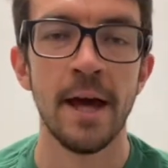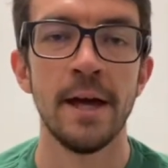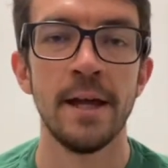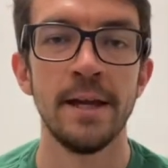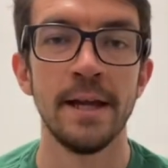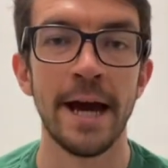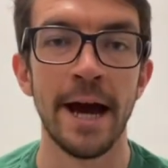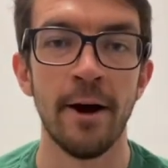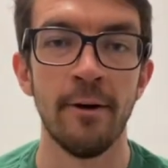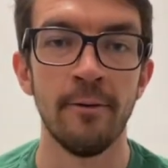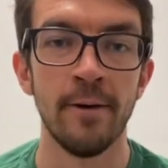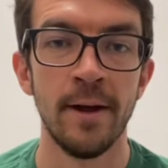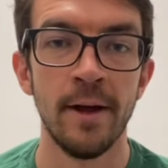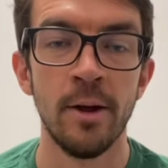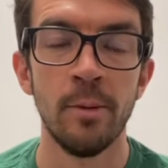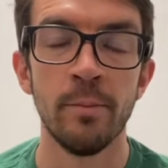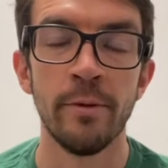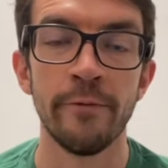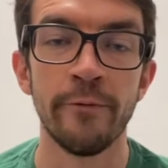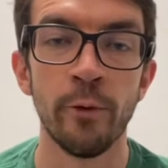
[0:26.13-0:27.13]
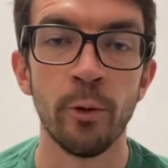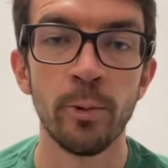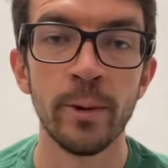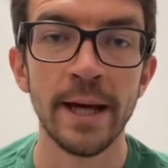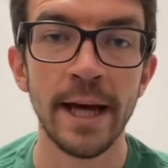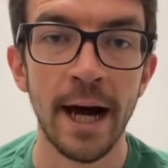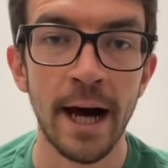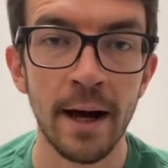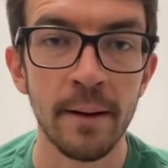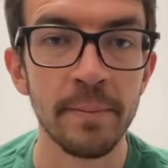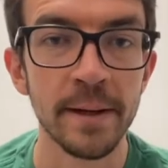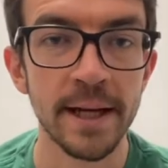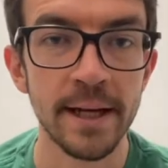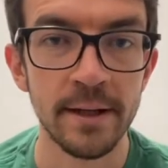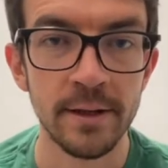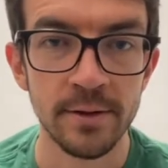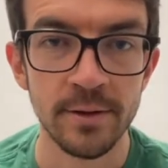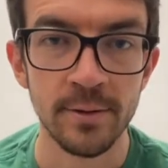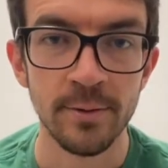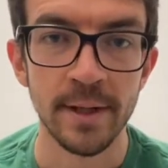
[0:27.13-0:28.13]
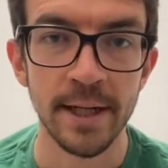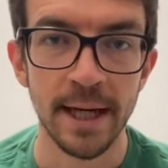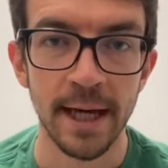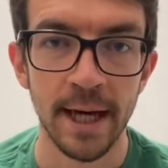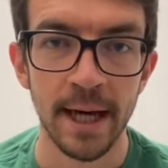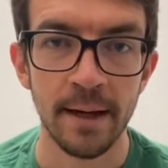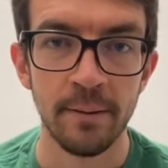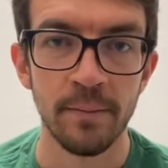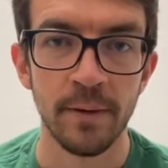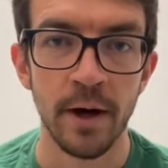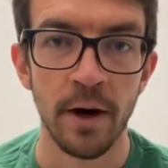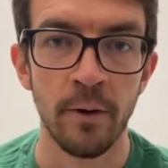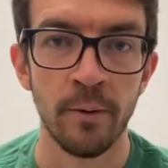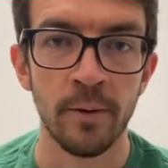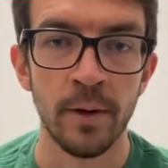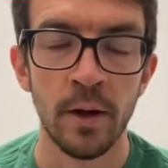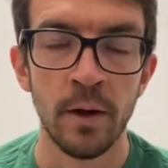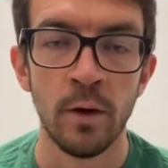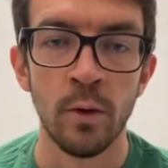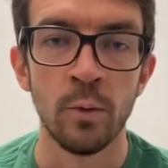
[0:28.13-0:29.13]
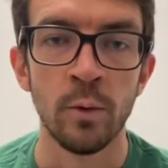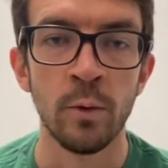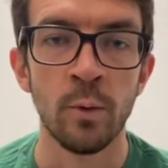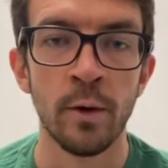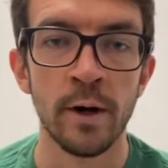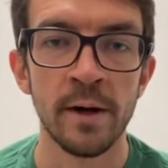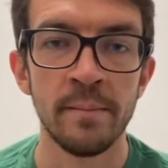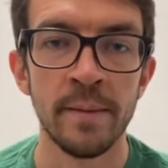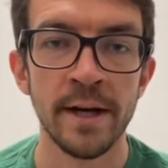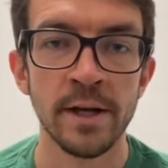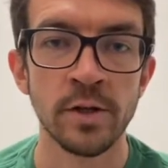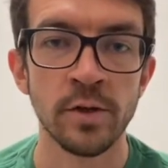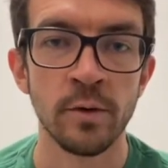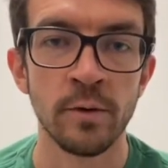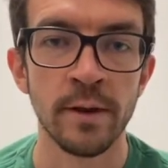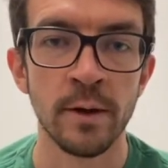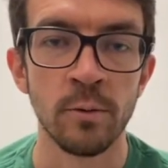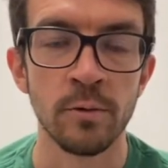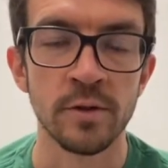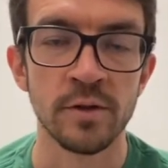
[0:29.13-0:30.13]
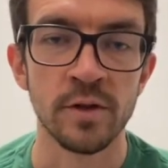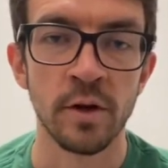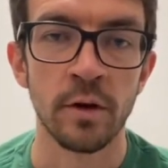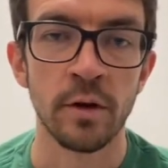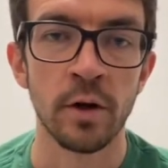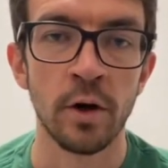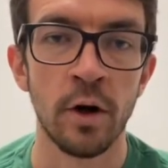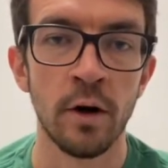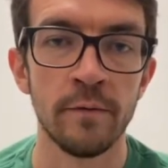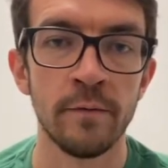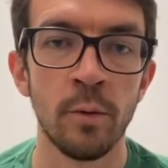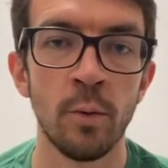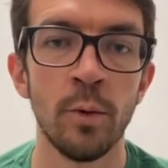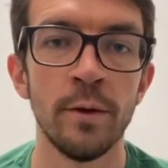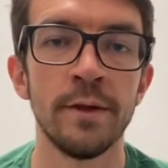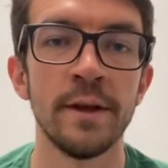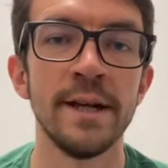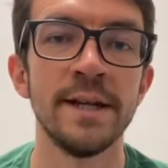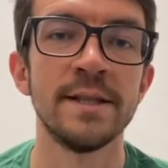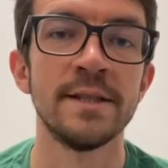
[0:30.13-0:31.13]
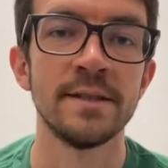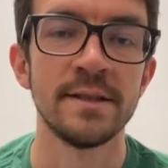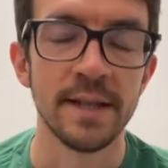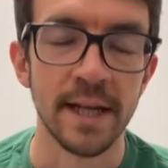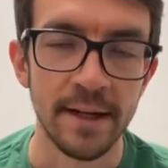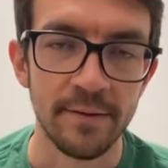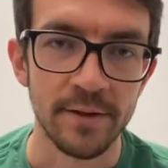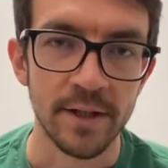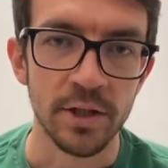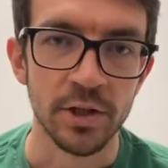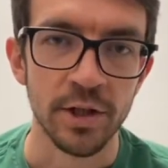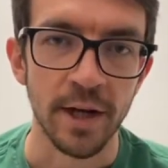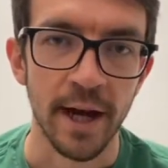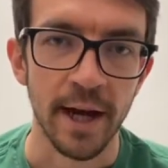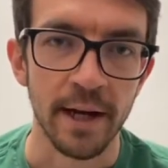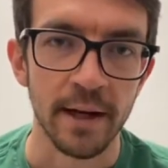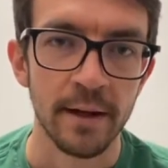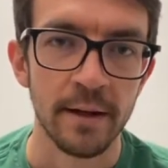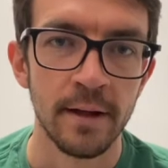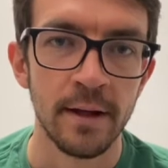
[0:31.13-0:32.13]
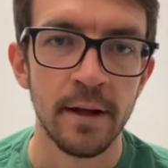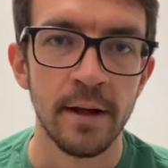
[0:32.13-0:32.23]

Now, before we hop into the game though, we want to make sure that we're starting off with a safety check.